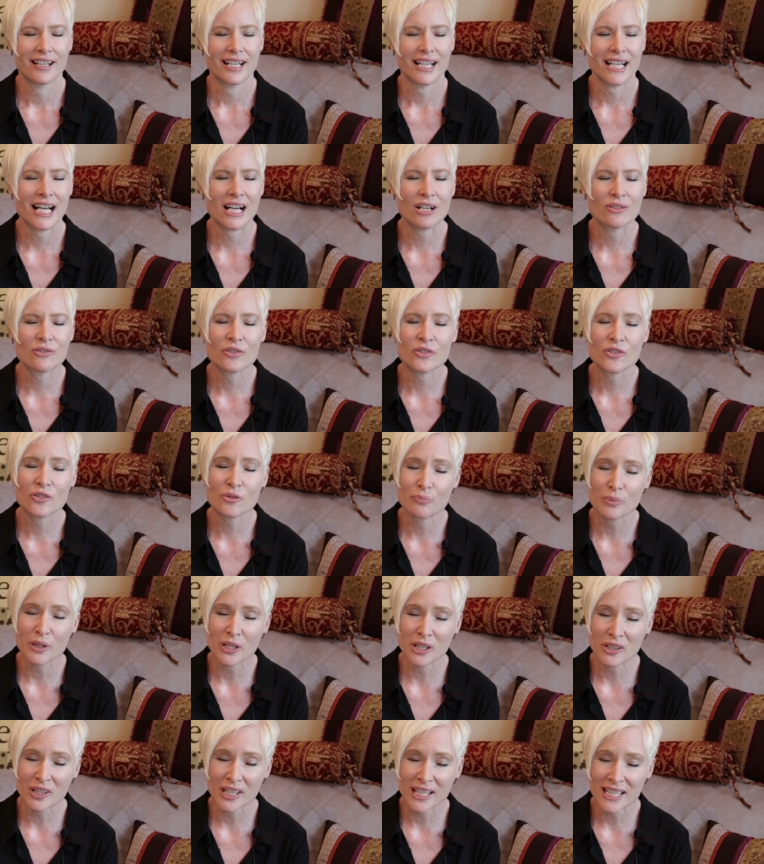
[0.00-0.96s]
how
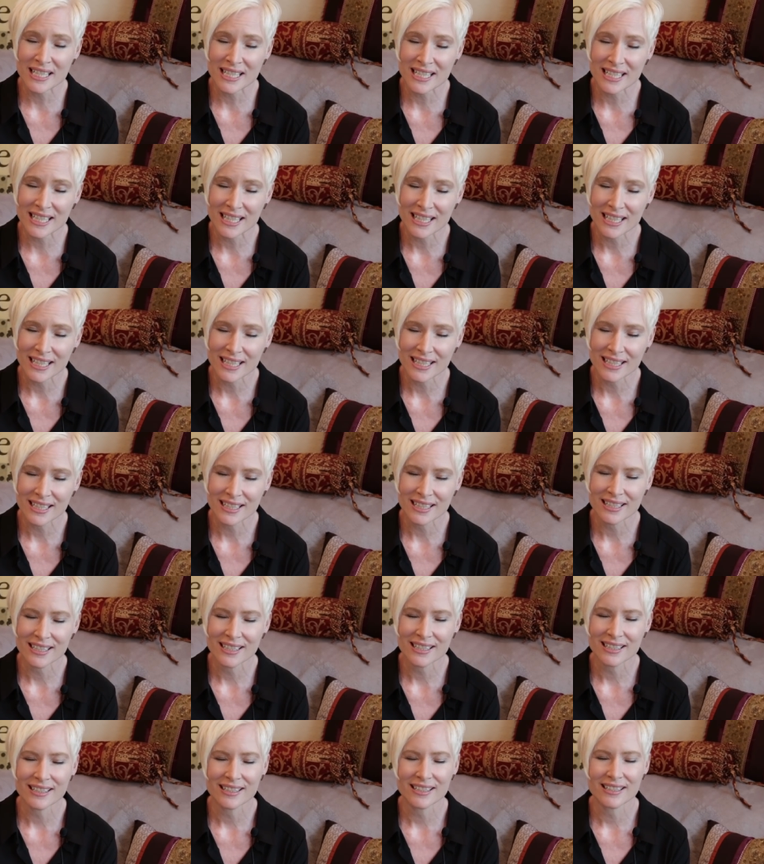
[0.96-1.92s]
spirit
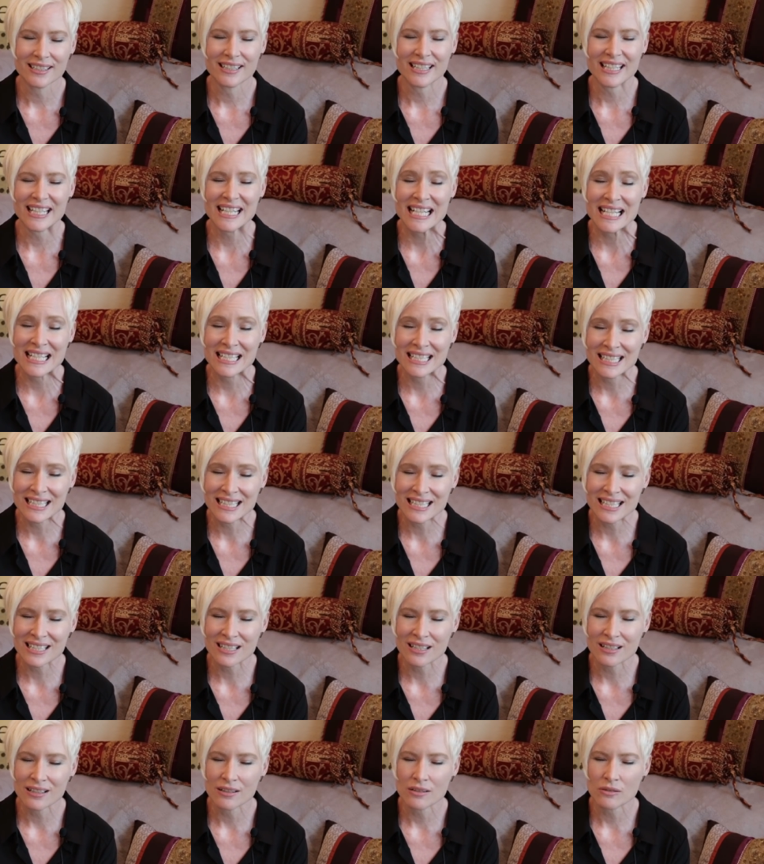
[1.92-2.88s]

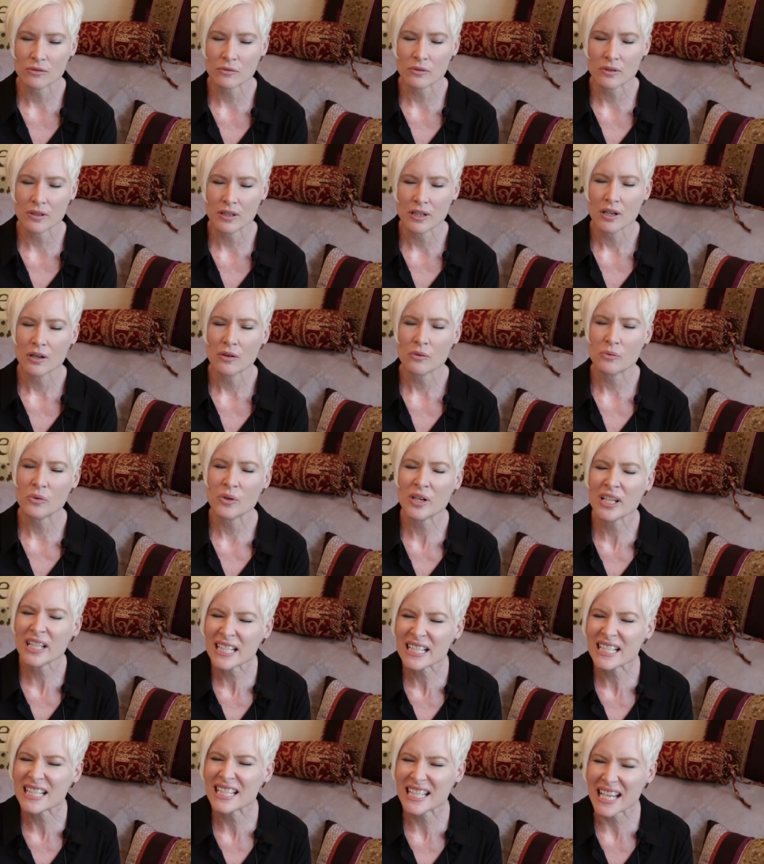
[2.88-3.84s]
is.
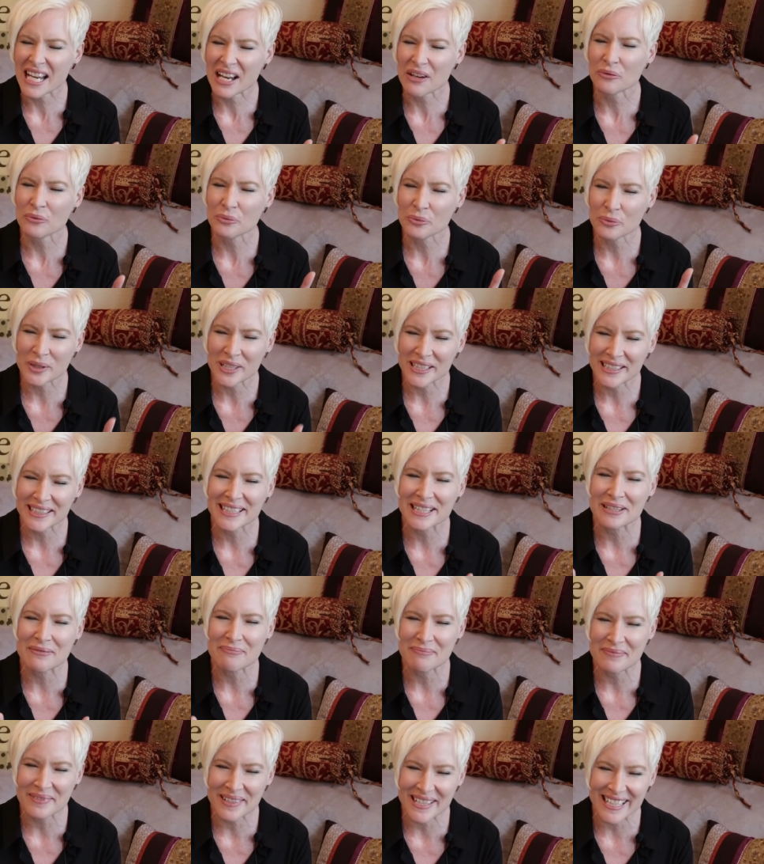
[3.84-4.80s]
What does that
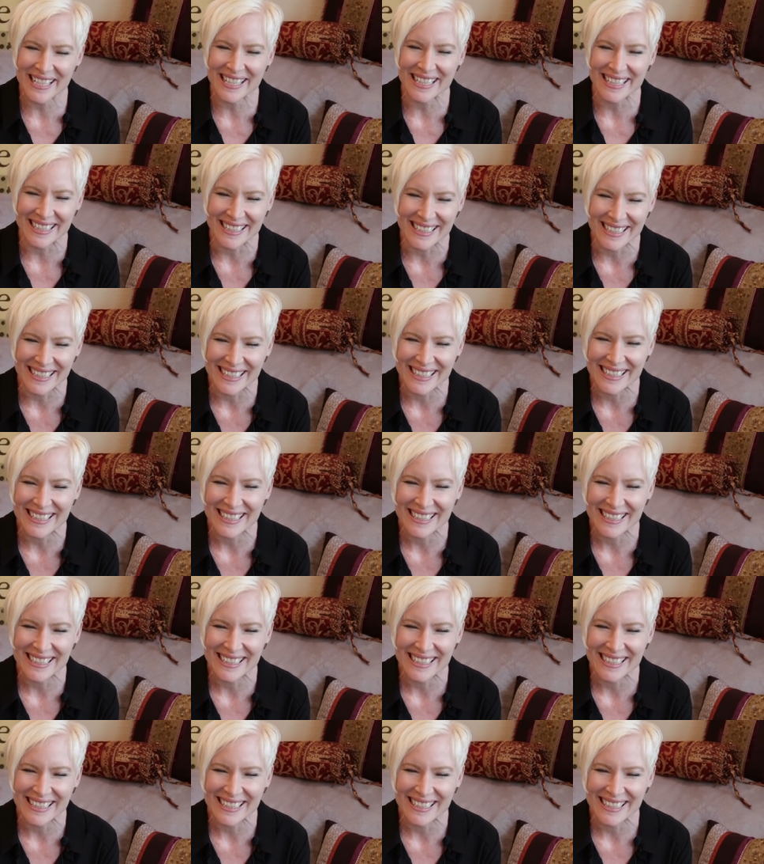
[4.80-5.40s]
really mean?